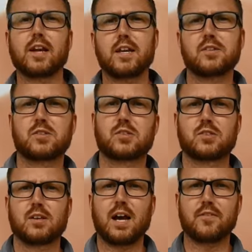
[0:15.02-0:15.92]

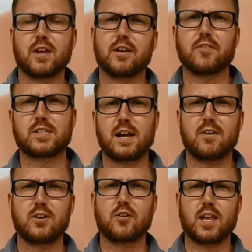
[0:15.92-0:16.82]
ladies, at night on the
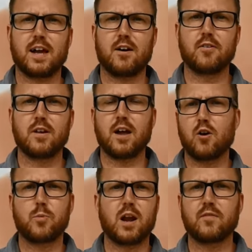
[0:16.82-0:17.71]
town in your gown.
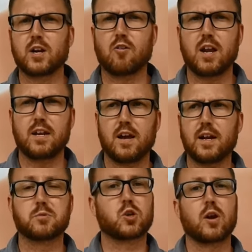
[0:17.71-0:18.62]
I hope you're having a great
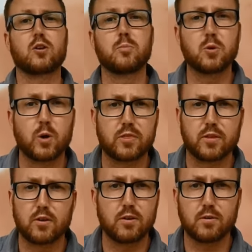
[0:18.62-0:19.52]
night. I'm sorry I couldn't be
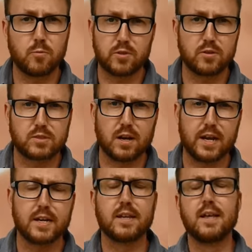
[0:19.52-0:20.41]
with you
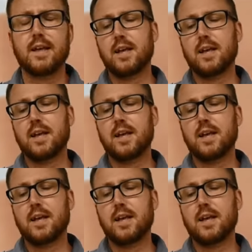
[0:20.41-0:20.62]
tonight.